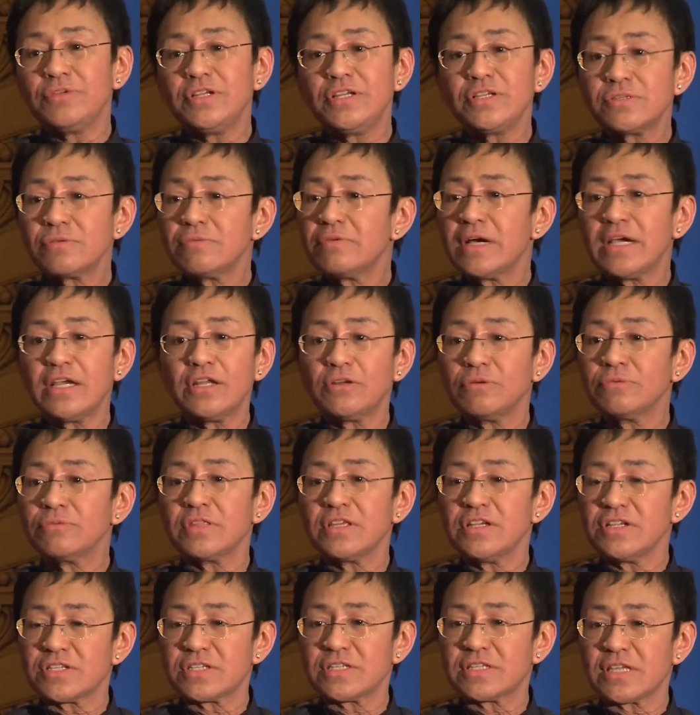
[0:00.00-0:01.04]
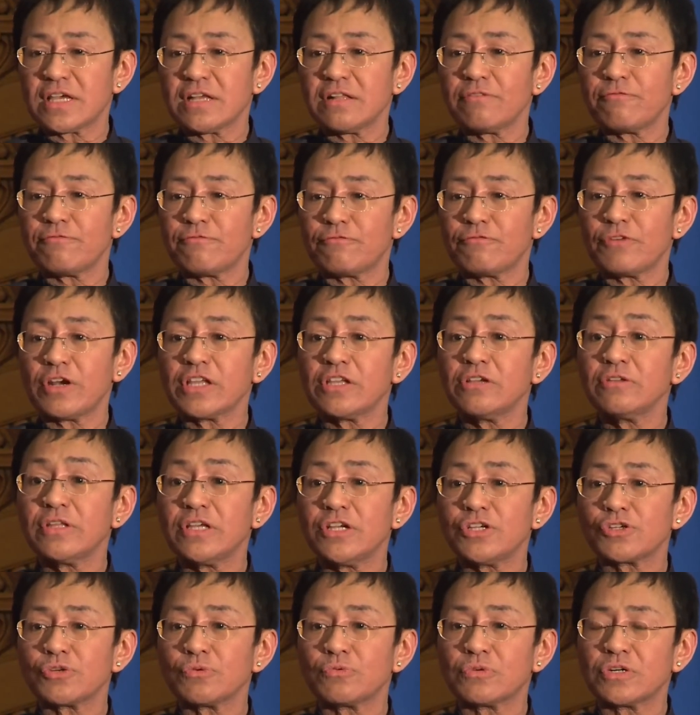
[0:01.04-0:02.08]
reason why I don't think
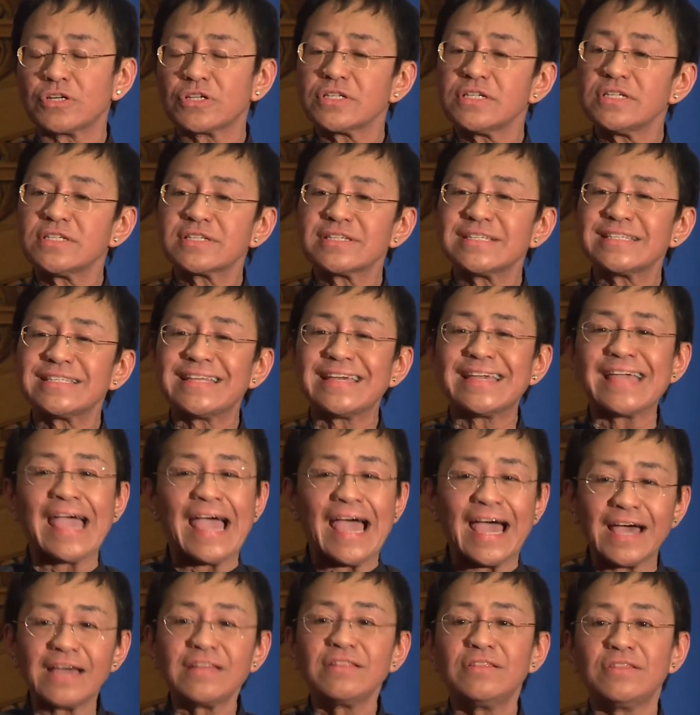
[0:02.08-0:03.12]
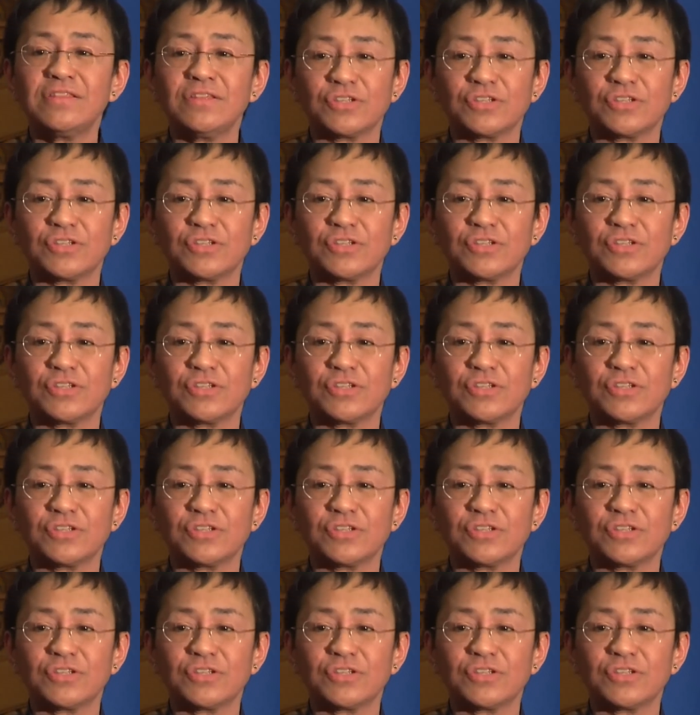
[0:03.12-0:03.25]
self-regulation works is because they had